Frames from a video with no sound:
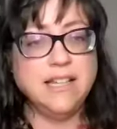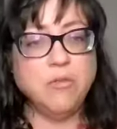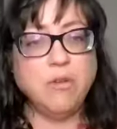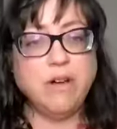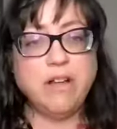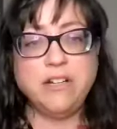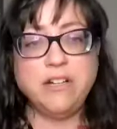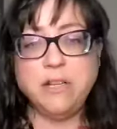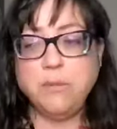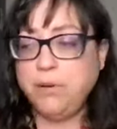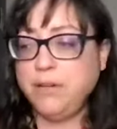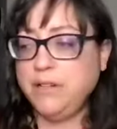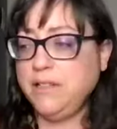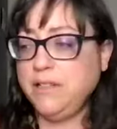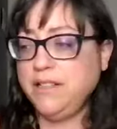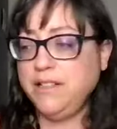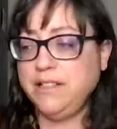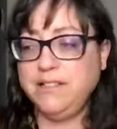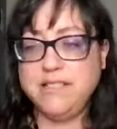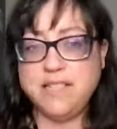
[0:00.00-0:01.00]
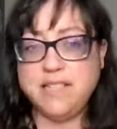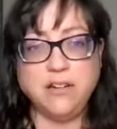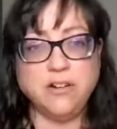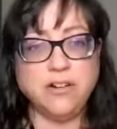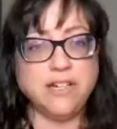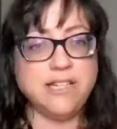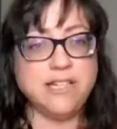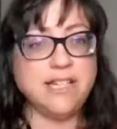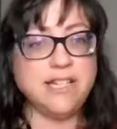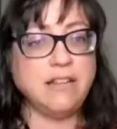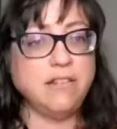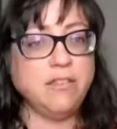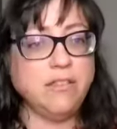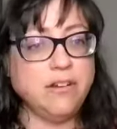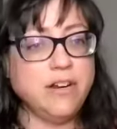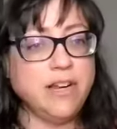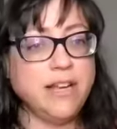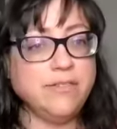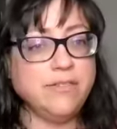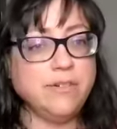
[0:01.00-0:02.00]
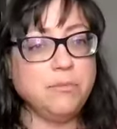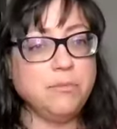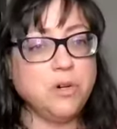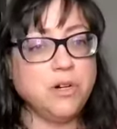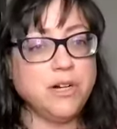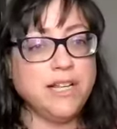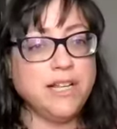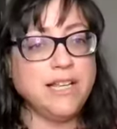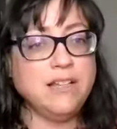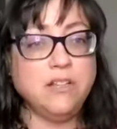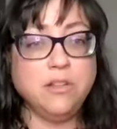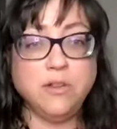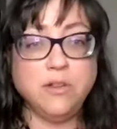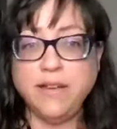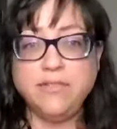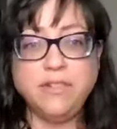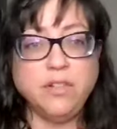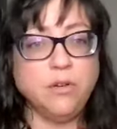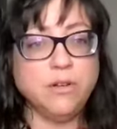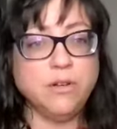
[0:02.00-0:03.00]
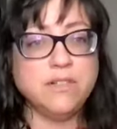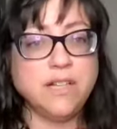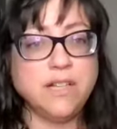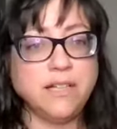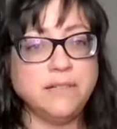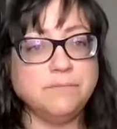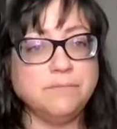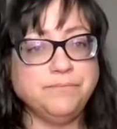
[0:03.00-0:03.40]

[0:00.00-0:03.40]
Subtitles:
Why don't you put a little dinger at 10:30 every morning and you have to go outside?